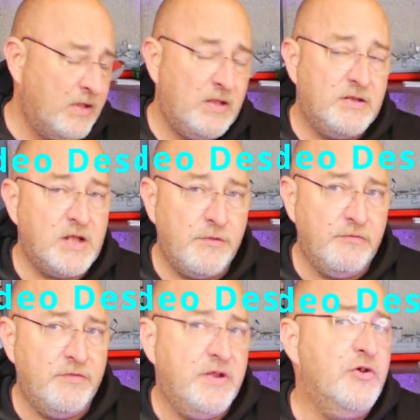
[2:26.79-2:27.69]
let's go
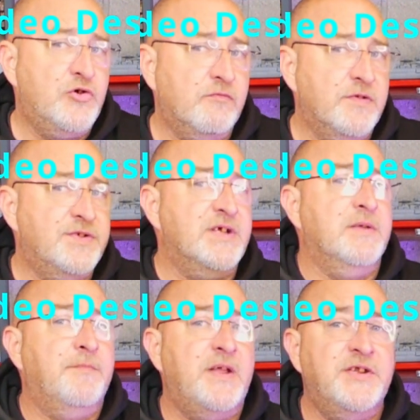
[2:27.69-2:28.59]
through the usual routine.
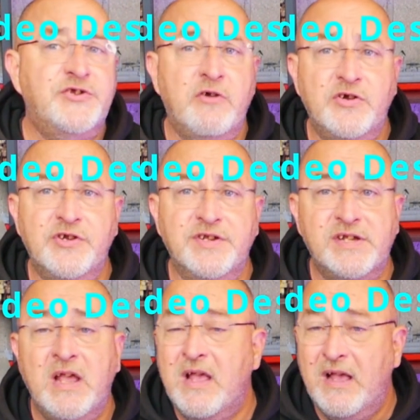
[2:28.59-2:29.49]
Instructions,
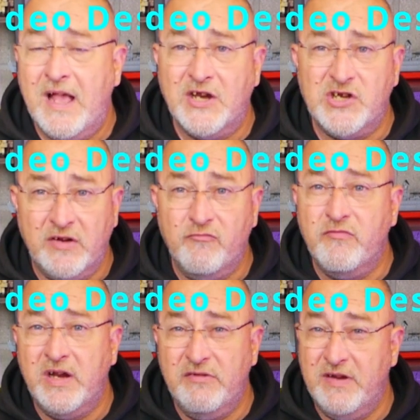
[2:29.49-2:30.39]
actually
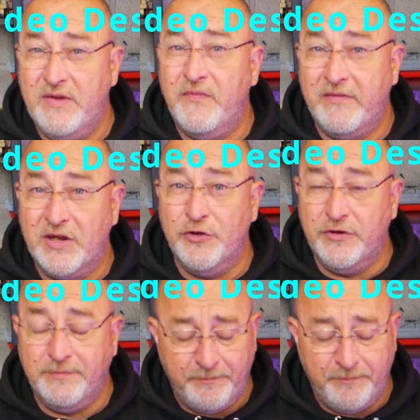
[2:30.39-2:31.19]
really very good.